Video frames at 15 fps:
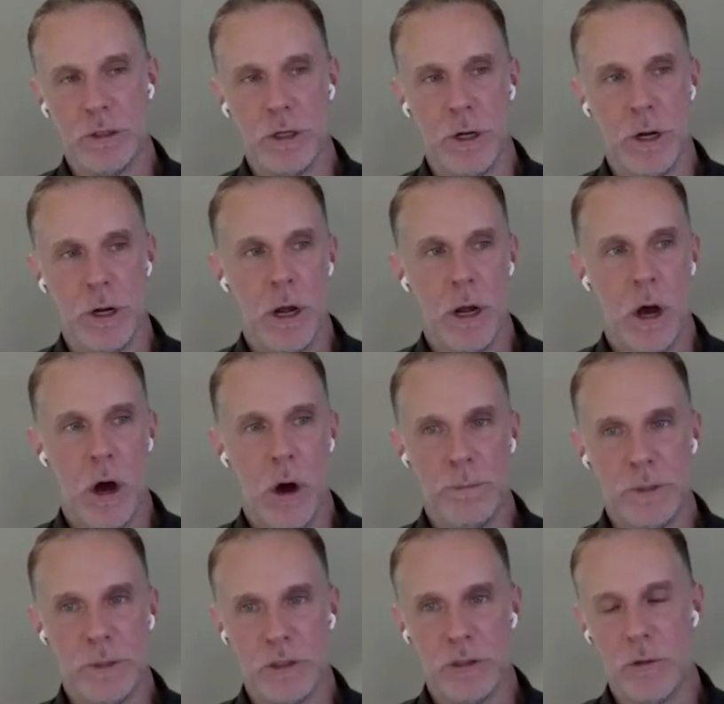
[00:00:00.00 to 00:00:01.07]
should
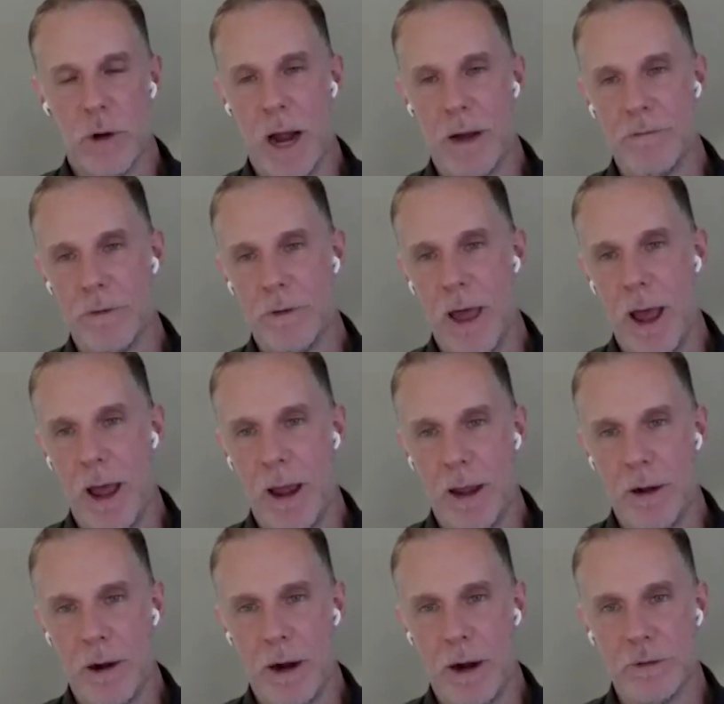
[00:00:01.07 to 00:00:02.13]
hope to strive for that
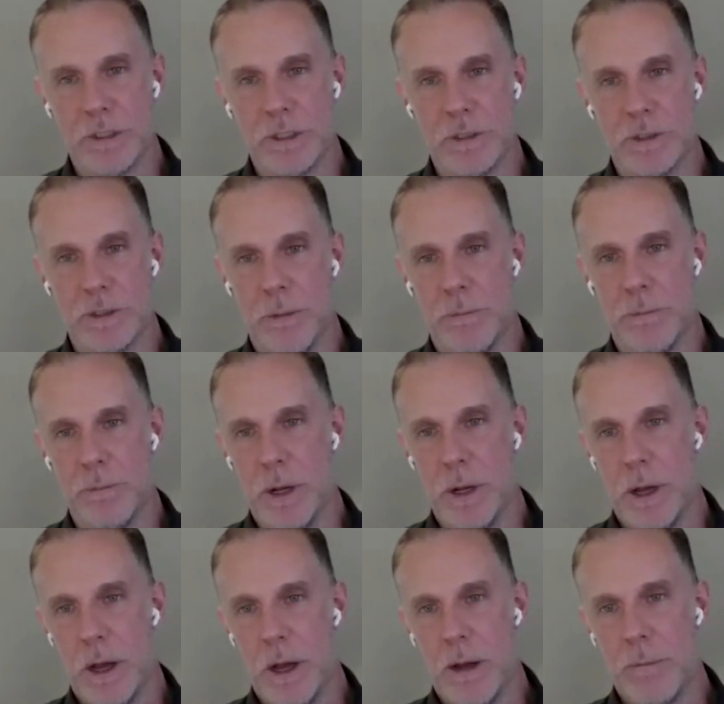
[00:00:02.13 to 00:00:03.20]
in our health system
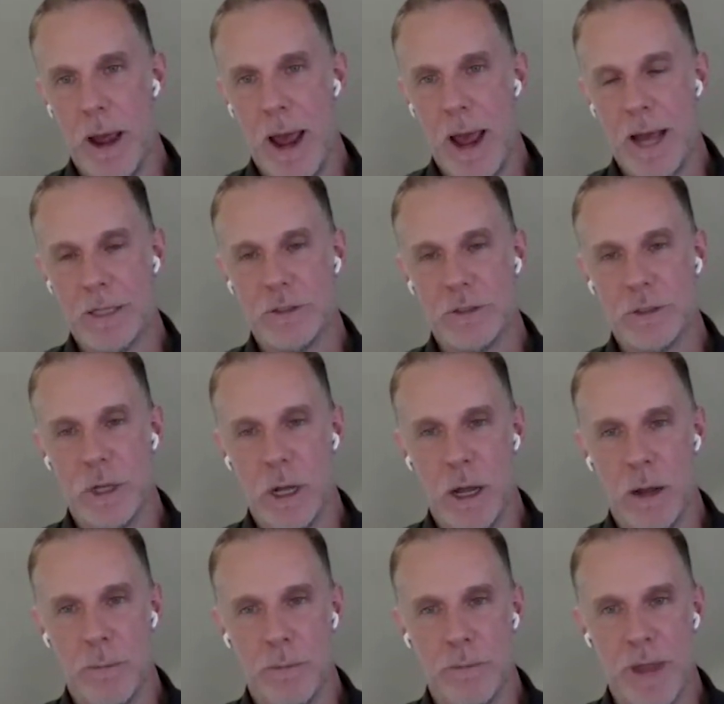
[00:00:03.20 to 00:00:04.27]
as
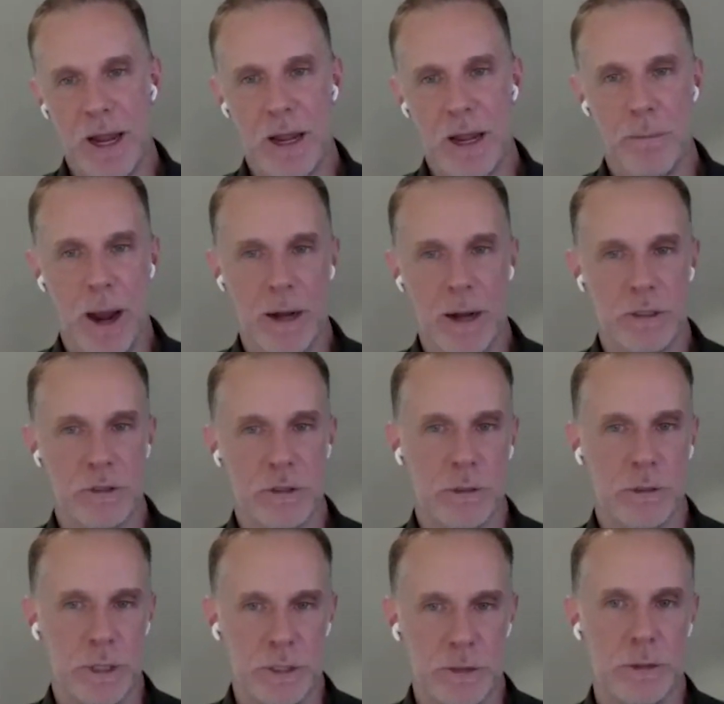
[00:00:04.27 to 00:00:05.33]
they can manage
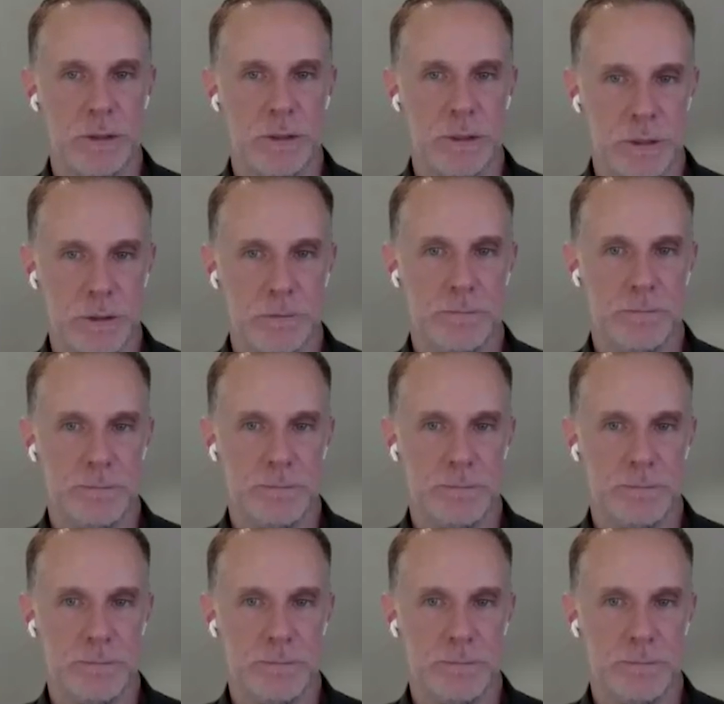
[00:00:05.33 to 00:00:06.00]
the resources.